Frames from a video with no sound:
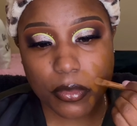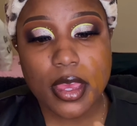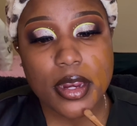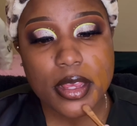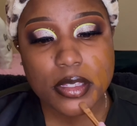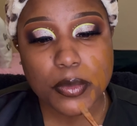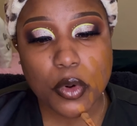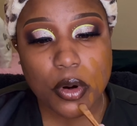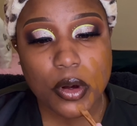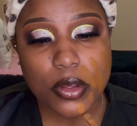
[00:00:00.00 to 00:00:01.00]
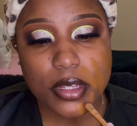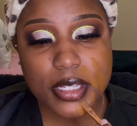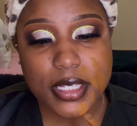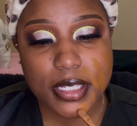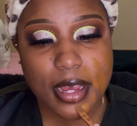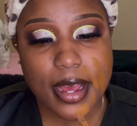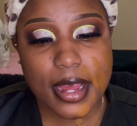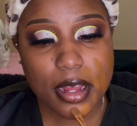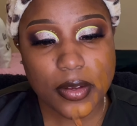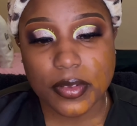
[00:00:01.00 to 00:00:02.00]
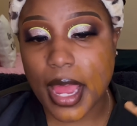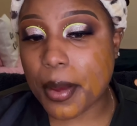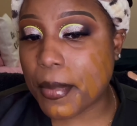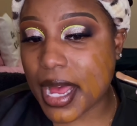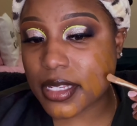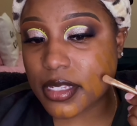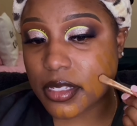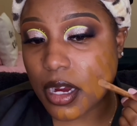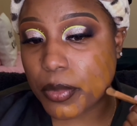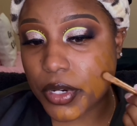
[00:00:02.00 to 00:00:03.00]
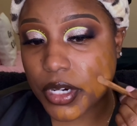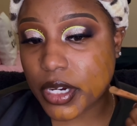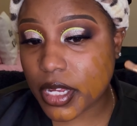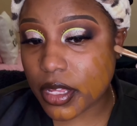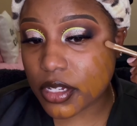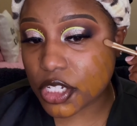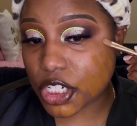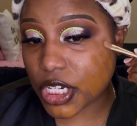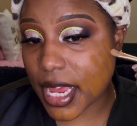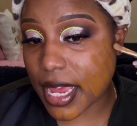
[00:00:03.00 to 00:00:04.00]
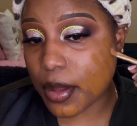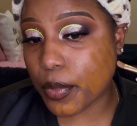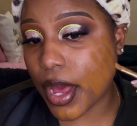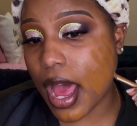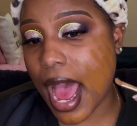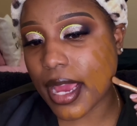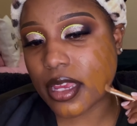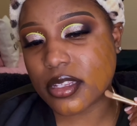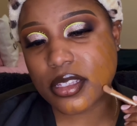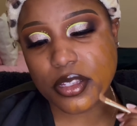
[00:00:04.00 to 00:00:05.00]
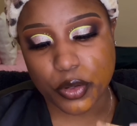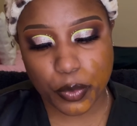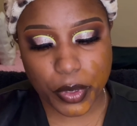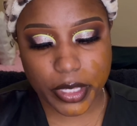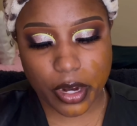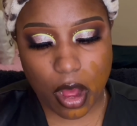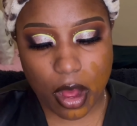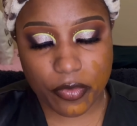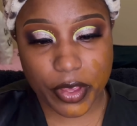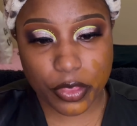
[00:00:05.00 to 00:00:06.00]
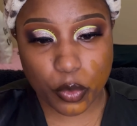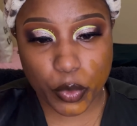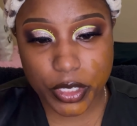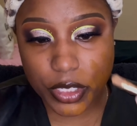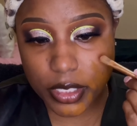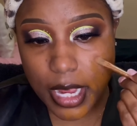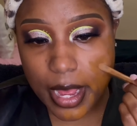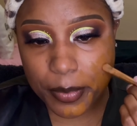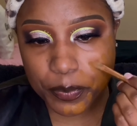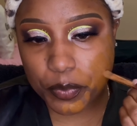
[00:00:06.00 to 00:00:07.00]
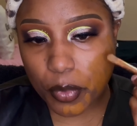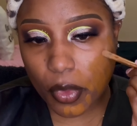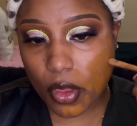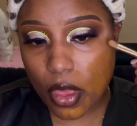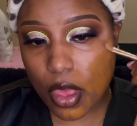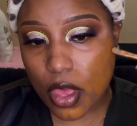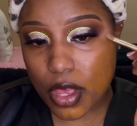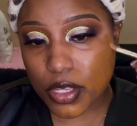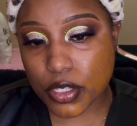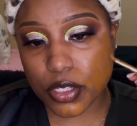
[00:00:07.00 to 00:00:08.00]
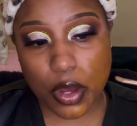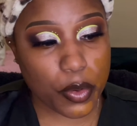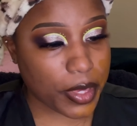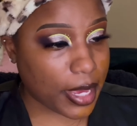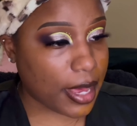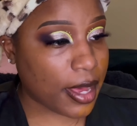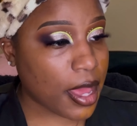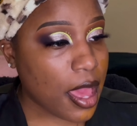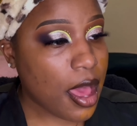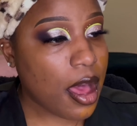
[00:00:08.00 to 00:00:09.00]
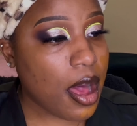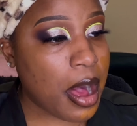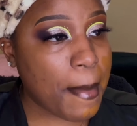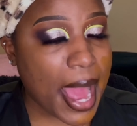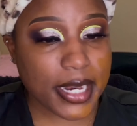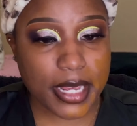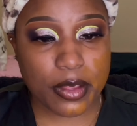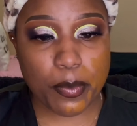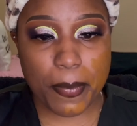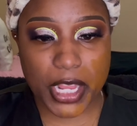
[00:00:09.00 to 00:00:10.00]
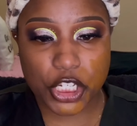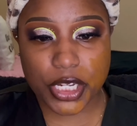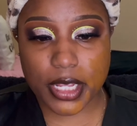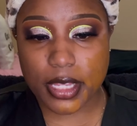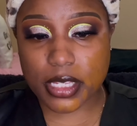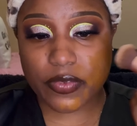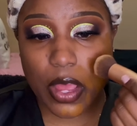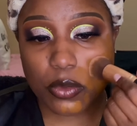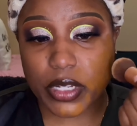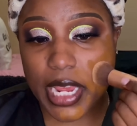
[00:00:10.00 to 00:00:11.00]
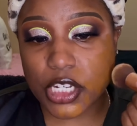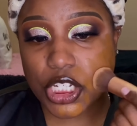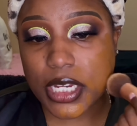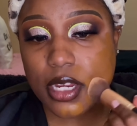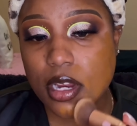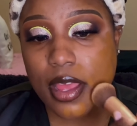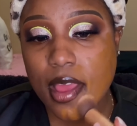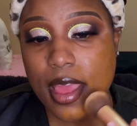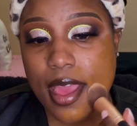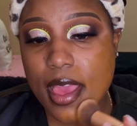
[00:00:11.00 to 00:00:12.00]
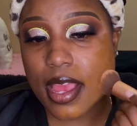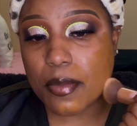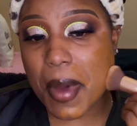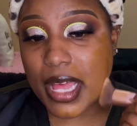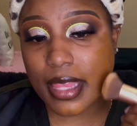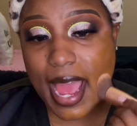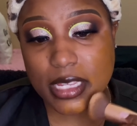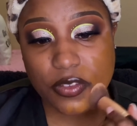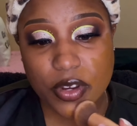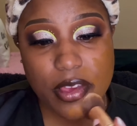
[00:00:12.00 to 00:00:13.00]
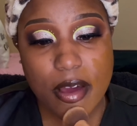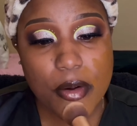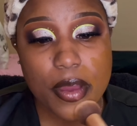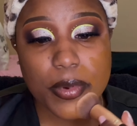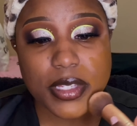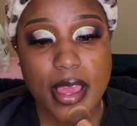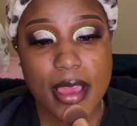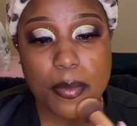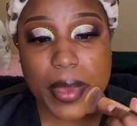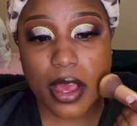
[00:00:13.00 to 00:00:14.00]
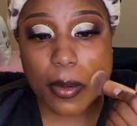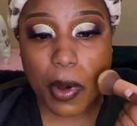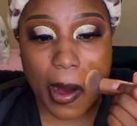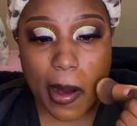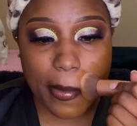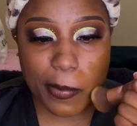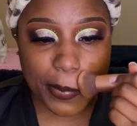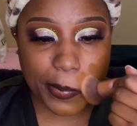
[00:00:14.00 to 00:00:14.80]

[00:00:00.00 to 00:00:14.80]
it is more on the side of like my summer shade but i can still pull it off in the winter time so yeah um, i did mention this foundation in my last video it was a makeup haul